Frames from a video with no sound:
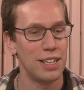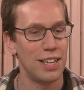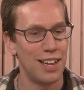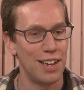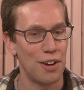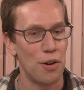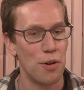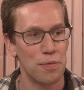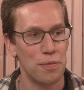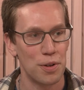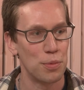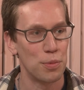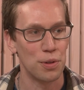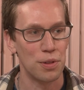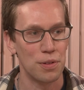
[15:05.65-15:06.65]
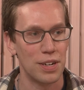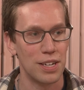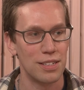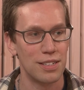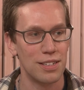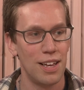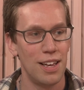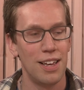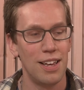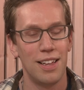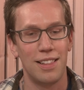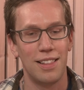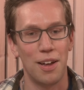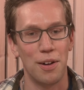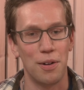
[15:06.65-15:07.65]
hit home for both of us
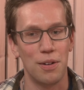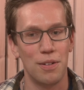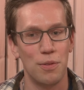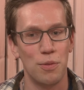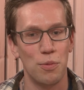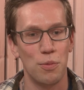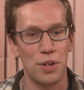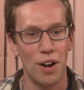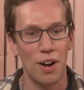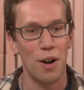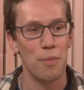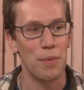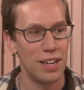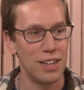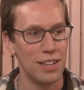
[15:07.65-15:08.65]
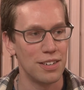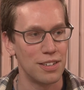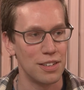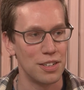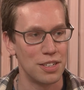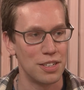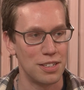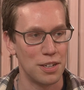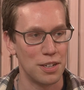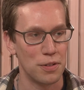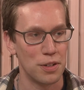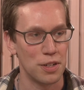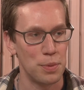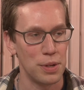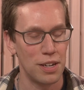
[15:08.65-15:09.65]
that we are making a delicious
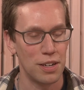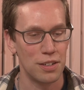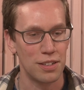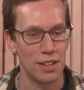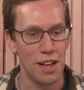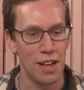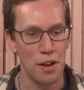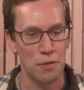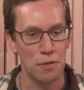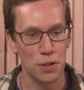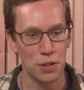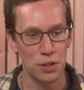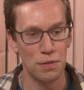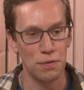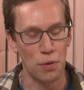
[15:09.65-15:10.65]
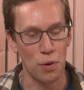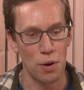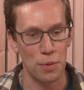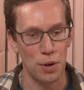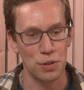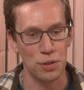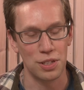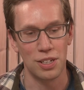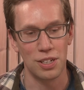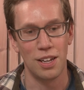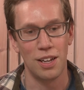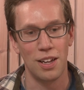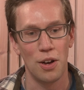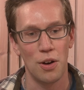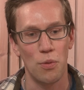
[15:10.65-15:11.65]
difference because first and foremost,
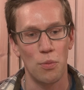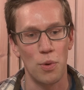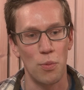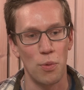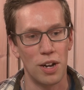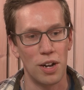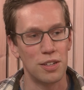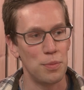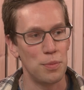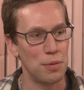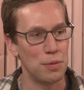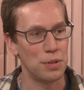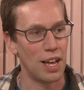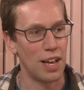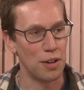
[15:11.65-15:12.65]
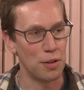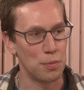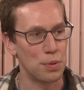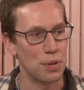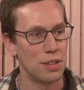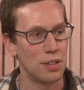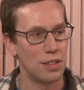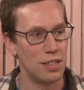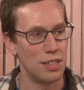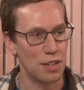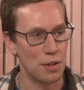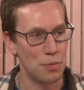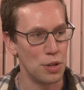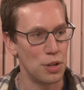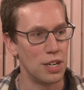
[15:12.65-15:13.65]
we want to be able to help these
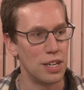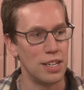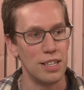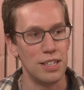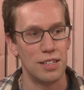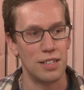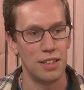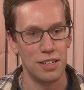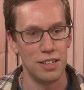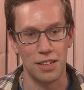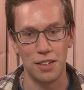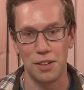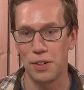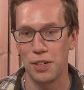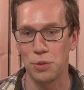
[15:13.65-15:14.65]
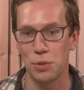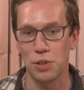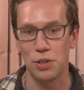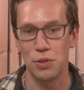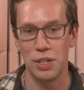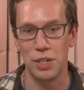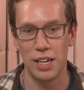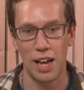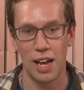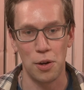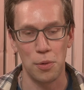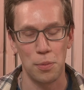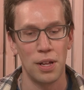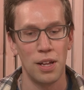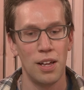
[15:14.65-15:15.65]
communities and these individuals who need
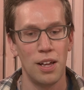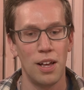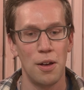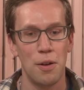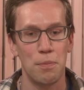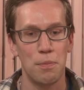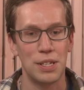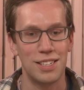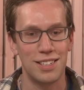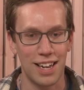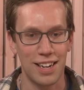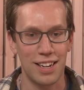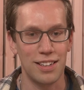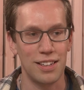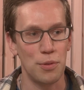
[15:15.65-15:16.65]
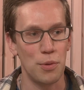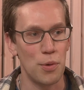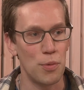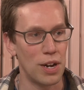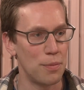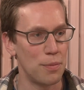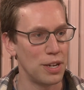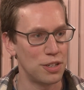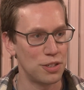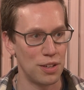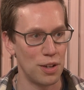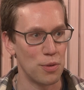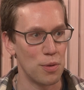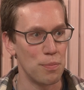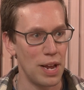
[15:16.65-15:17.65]
help. But secondly, we want to make sure
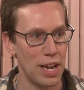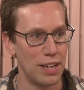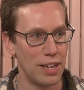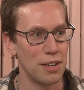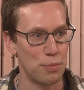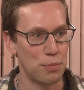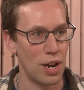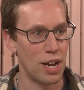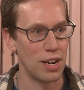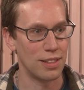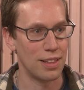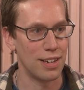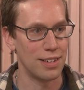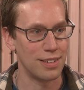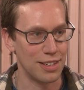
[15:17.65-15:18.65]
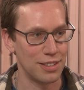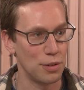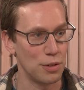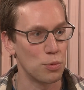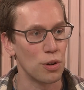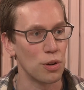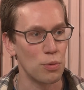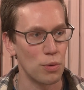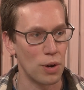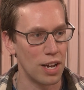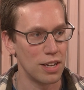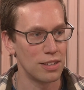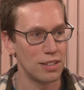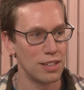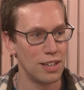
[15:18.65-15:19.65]
that we're making a product that it's actually
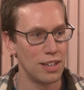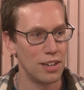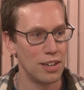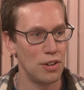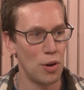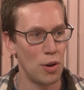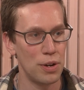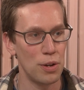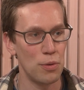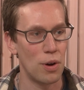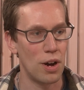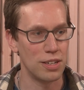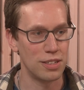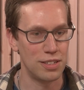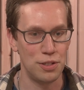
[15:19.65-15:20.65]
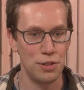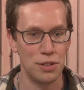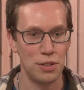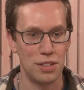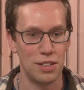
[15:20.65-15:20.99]
worthwhile. Nobody wants to